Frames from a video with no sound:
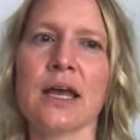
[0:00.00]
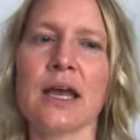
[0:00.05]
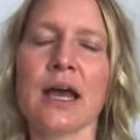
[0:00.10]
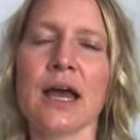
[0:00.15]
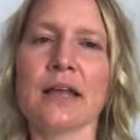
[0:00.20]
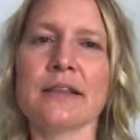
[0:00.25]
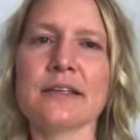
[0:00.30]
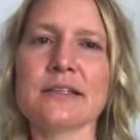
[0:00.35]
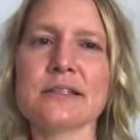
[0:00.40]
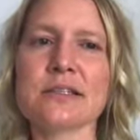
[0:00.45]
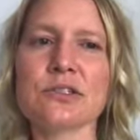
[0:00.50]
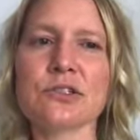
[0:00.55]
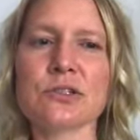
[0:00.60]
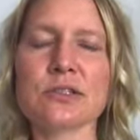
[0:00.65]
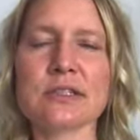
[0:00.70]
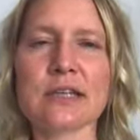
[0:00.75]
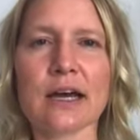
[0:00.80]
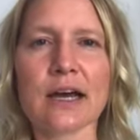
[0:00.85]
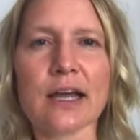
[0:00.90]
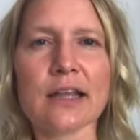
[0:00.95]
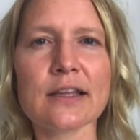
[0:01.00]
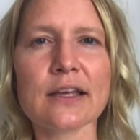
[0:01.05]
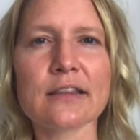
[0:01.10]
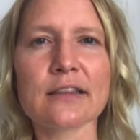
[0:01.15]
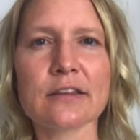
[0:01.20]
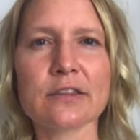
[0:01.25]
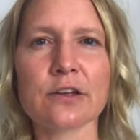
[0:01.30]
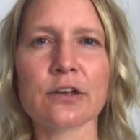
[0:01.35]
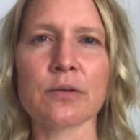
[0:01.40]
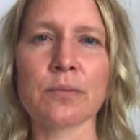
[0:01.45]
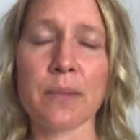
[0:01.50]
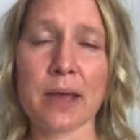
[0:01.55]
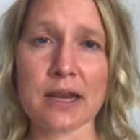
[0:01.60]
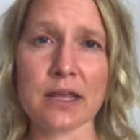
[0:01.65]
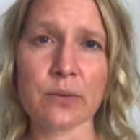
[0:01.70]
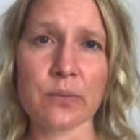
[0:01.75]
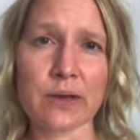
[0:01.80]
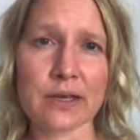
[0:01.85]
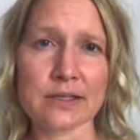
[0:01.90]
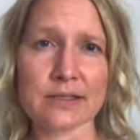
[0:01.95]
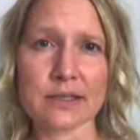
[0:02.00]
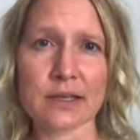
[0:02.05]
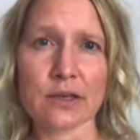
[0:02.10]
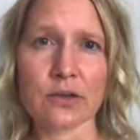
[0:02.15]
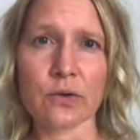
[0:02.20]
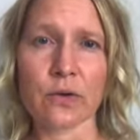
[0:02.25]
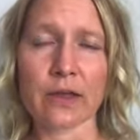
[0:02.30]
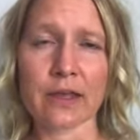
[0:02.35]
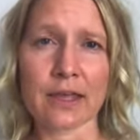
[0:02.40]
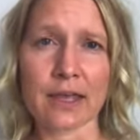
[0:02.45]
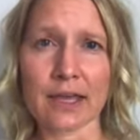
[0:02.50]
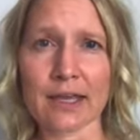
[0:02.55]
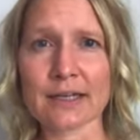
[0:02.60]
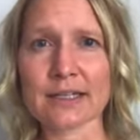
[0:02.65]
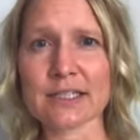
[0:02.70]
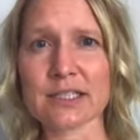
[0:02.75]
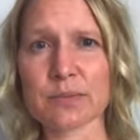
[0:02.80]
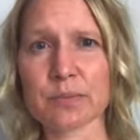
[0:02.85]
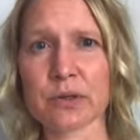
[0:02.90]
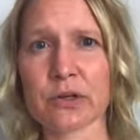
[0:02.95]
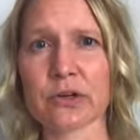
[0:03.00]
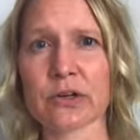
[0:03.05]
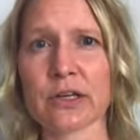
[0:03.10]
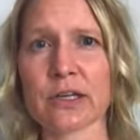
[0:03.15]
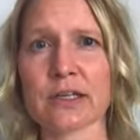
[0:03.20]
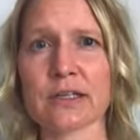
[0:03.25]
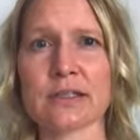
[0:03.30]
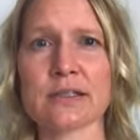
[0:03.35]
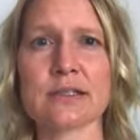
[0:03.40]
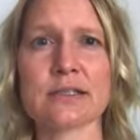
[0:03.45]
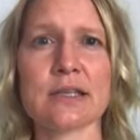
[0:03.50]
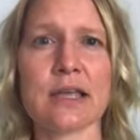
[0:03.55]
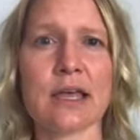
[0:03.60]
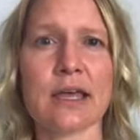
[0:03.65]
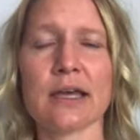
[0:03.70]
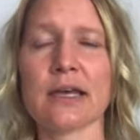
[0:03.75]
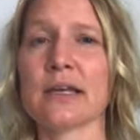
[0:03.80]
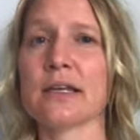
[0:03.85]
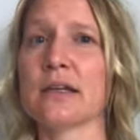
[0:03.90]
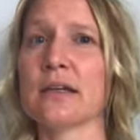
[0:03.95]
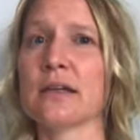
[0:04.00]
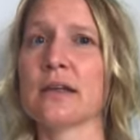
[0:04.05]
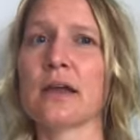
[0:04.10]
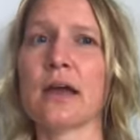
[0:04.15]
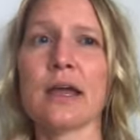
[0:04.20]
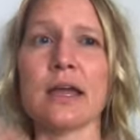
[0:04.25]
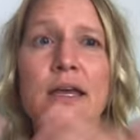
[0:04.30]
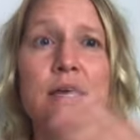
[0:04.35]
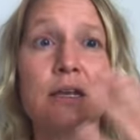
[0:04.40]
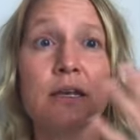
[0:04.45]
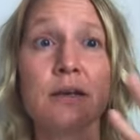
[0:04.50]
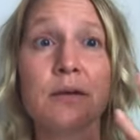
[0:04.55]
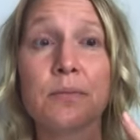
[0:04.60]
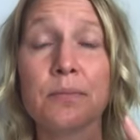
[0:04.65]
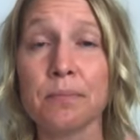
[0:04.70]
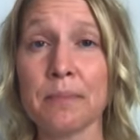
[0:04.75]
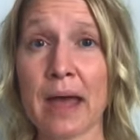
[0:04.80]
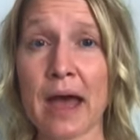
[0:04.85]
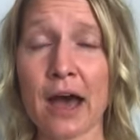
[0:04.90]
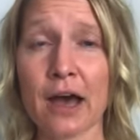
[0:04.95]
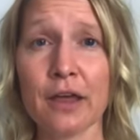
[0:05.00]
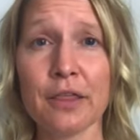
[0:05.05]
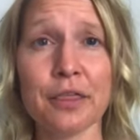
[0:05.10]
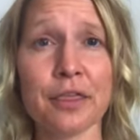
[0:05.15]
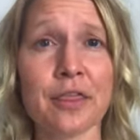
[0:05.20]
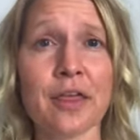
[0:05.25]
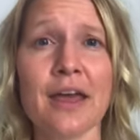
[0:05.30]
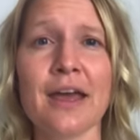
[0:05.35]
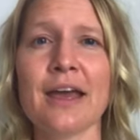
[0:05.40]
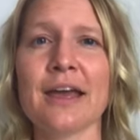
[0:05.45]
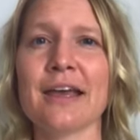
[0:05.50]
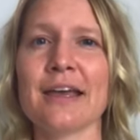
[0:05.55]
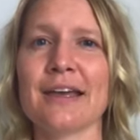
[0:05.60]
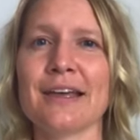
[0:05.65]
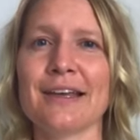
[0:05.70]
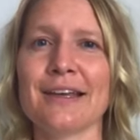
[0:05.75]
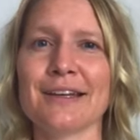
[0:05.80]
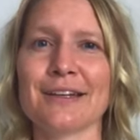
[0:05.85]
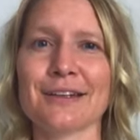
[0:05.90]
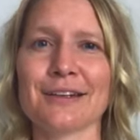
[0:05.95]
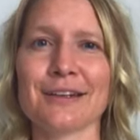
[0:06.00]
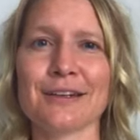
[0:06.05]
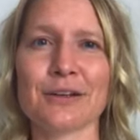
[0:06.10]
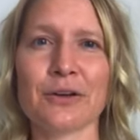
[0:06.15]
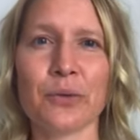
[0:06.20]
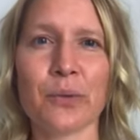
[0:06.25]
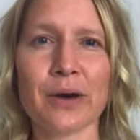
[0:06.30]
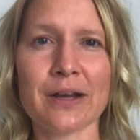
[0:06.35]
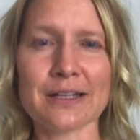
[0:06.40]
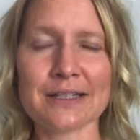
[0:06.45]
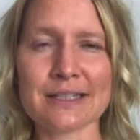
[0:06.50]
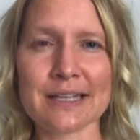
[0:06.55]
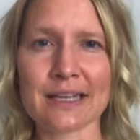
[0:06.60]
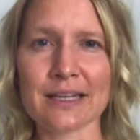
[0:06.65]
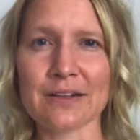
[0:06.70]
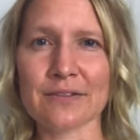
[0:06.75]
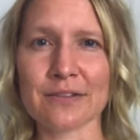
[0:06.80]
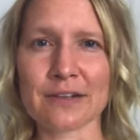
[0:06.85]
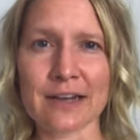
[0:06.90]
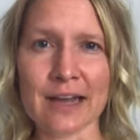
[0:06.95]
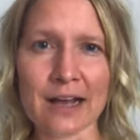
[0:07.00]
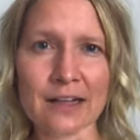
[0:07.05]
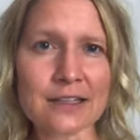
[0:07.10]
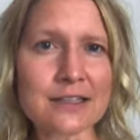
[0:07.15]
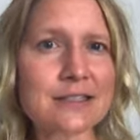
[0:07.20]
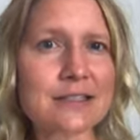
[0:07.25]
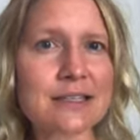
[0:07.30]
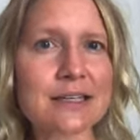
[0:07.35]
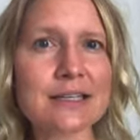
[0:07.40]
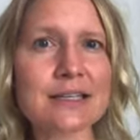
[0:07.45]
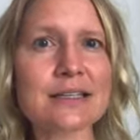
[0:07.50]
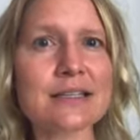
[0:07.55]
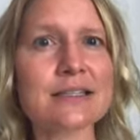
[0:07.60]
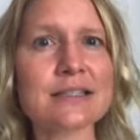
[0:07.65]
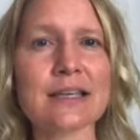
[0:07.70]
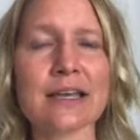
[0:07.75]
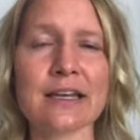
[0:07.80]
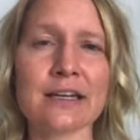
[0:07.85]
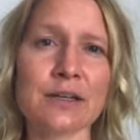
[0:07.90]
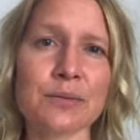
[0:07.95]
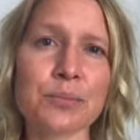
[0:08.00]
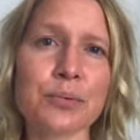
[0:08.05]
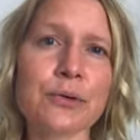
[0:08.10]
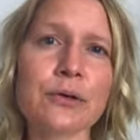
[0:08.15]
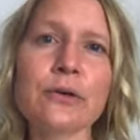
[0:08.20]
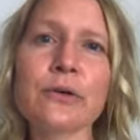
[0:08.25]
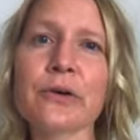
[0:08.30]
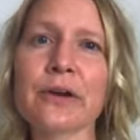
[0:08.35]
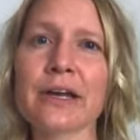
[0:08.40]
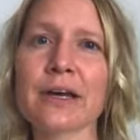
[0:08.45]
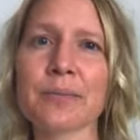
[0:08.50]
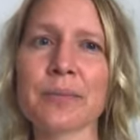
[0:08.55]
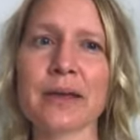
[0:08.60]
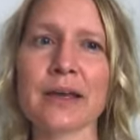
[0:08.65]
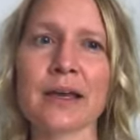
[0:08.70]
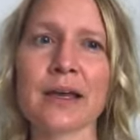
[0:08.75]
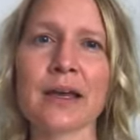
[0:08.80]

And this is just to highlight that there are many ways that you can gain experience in math, in quantitative analysis, and in programming